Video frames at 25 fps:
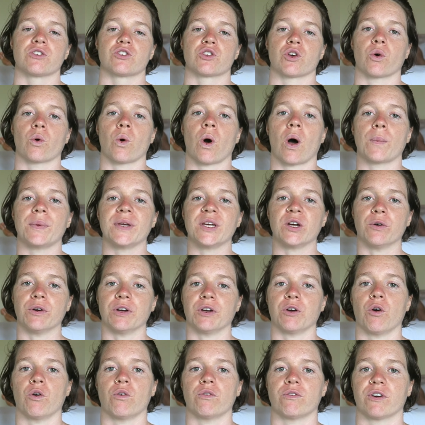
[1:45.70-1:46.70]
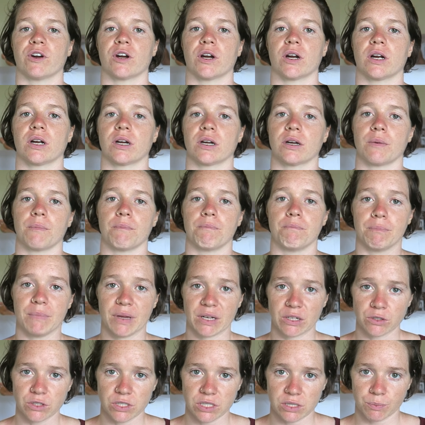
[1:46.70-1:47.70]
So I'll be going over
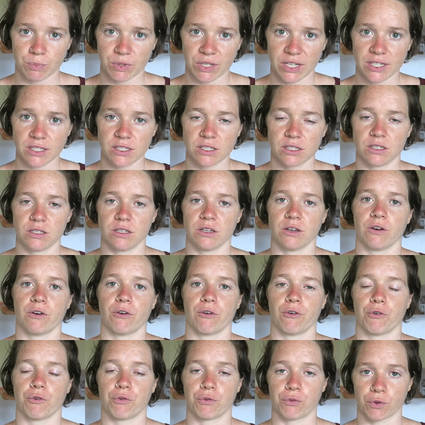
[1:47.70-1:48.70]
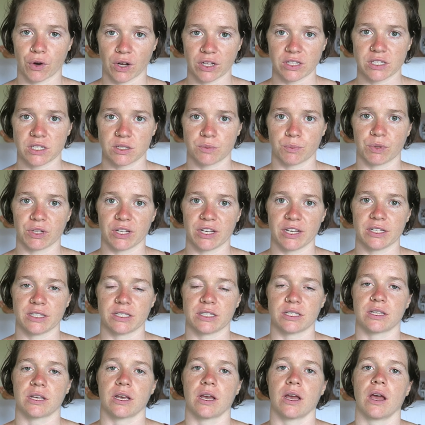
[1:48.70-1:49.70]
middle splits, front
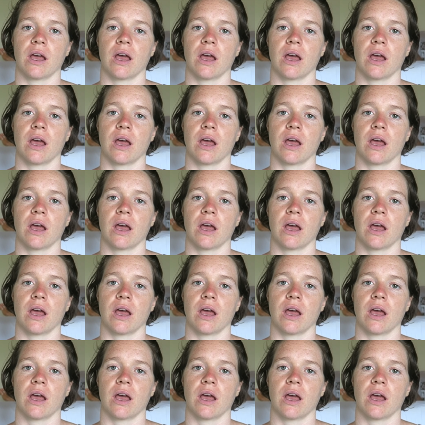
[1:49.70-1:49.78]
splits,